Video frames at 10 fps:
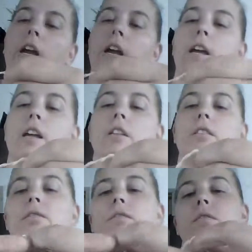
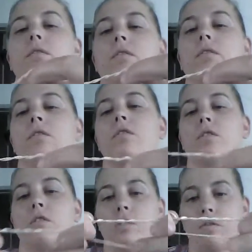Again,
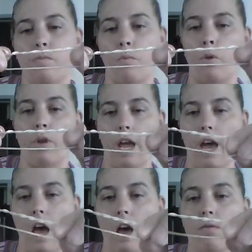pull it
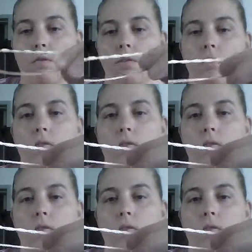out,